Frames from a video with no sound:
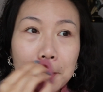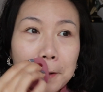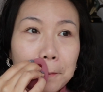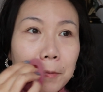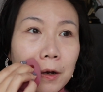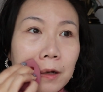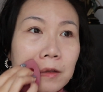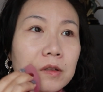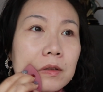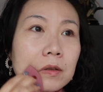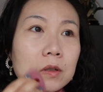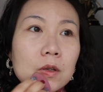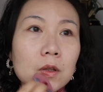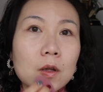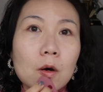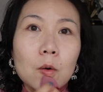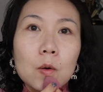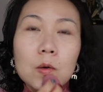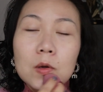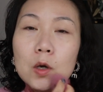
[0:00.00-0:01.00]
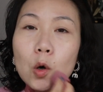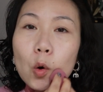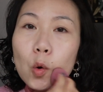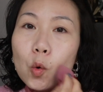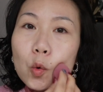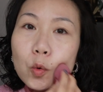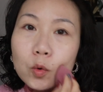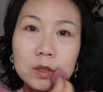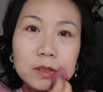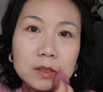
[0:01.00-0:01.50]
but you know,
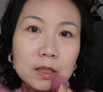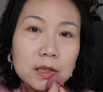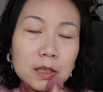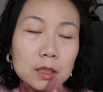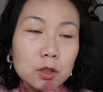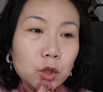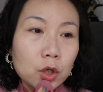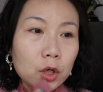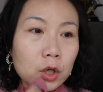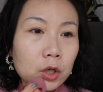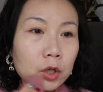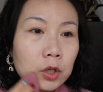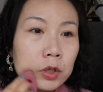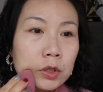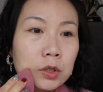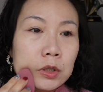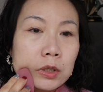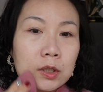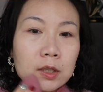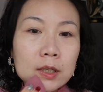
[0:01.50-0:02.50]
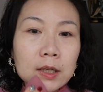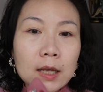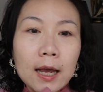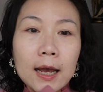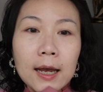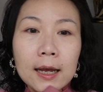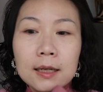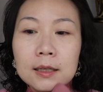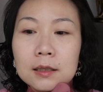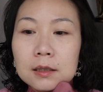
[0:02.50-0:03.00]
all the teachers
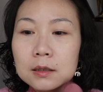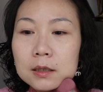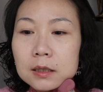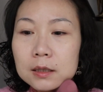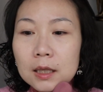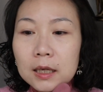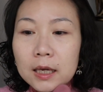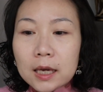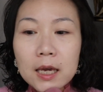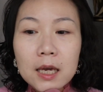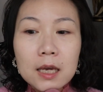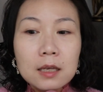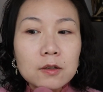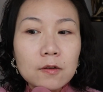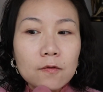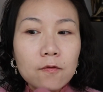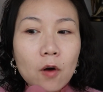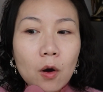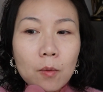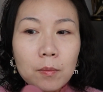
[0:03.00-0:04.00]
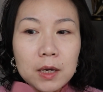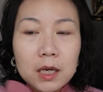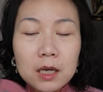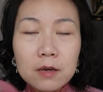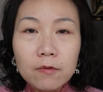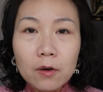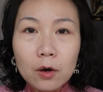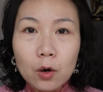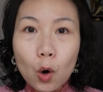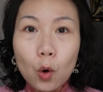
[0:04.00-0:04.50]
and the kids from
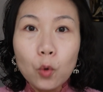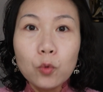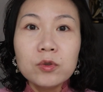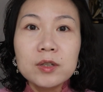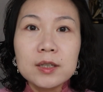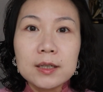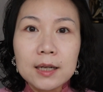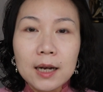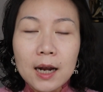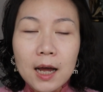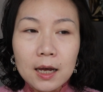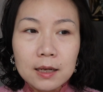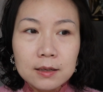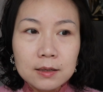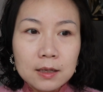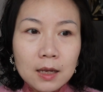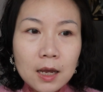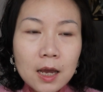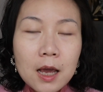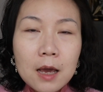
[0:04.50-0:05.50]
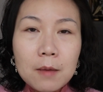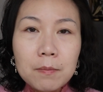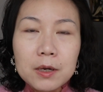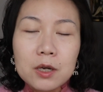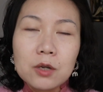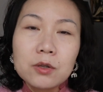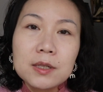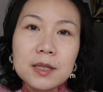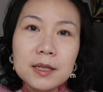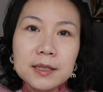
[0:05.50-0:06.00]
even older class,
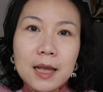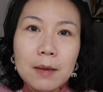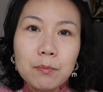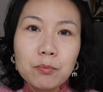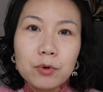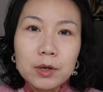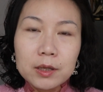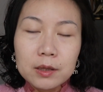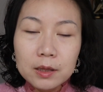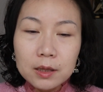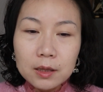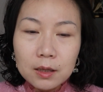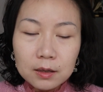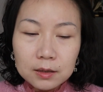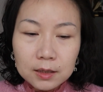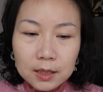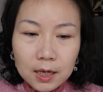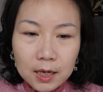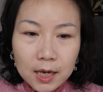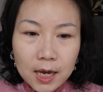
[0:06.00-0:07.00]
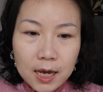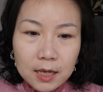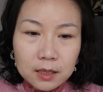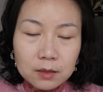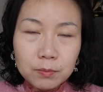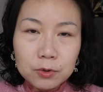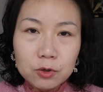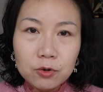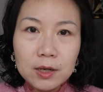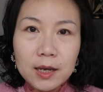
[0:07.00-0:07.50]
because they separate the kids
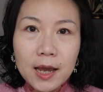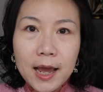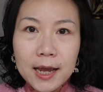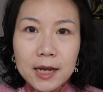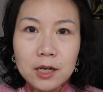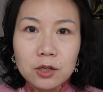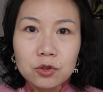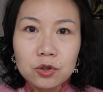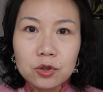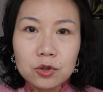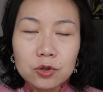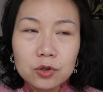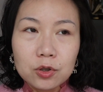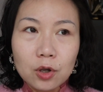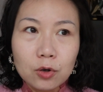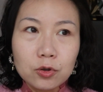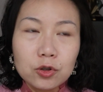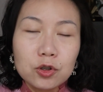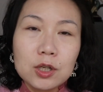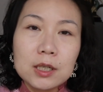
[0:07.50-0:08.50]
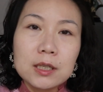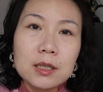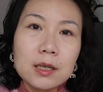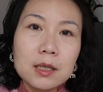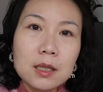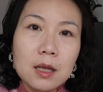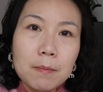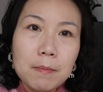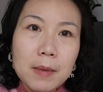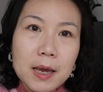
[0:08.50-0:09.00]
between age. So she's
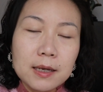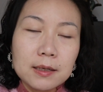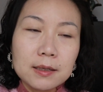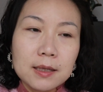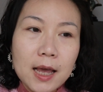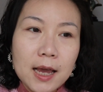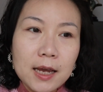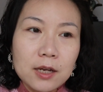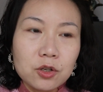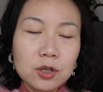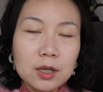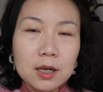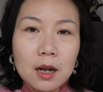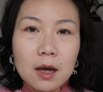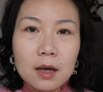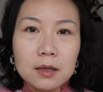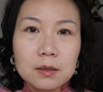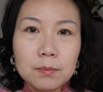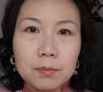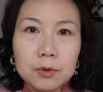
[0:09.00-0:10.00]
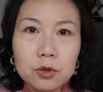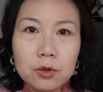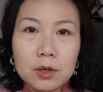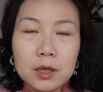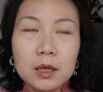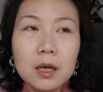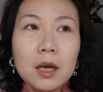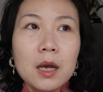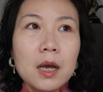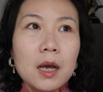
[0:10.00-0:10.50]
in a mixed age class
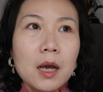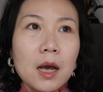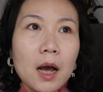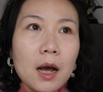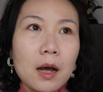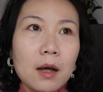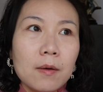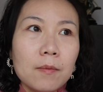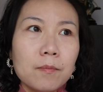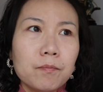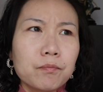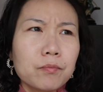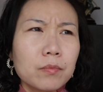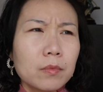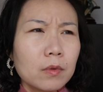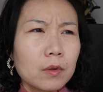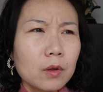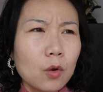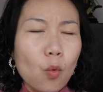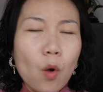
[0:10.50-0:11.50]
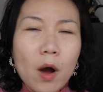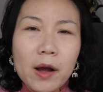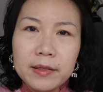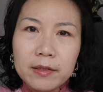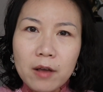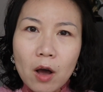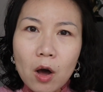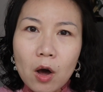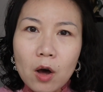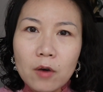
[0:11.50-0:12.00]
between
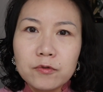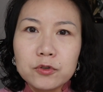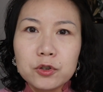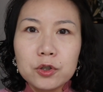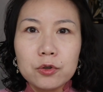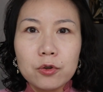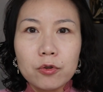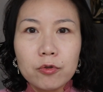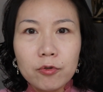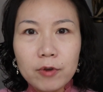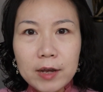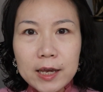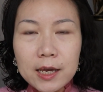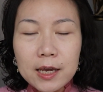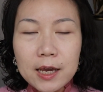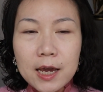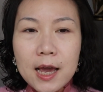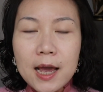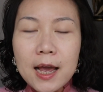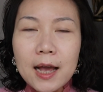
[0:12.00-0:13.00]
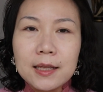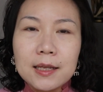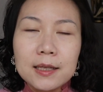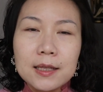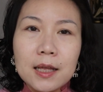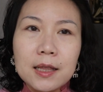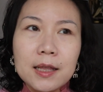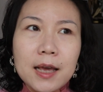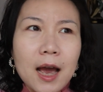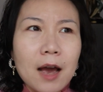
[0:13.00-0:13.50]
1.5 to 3, and
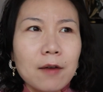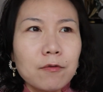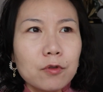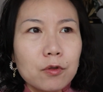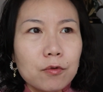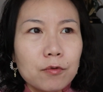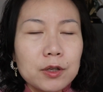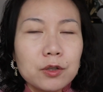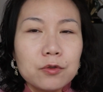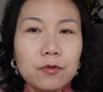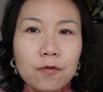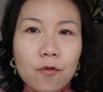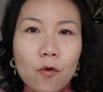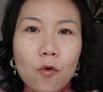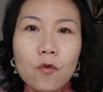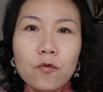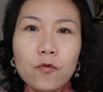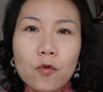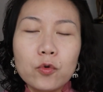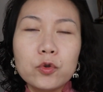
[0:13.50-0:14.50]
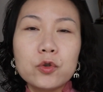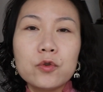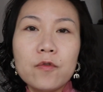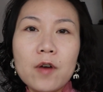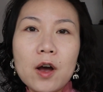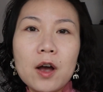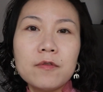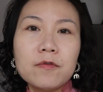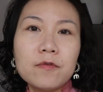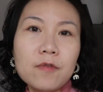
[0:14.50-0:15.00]
then they have 3 to 4, 4 to
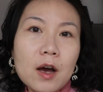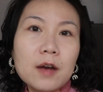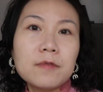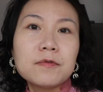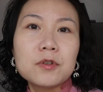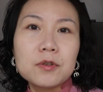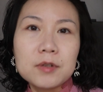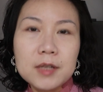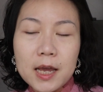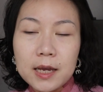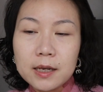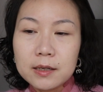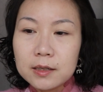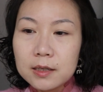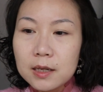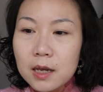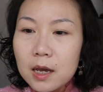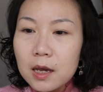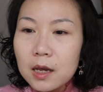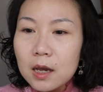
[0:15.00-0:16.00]
5, 5 to 6.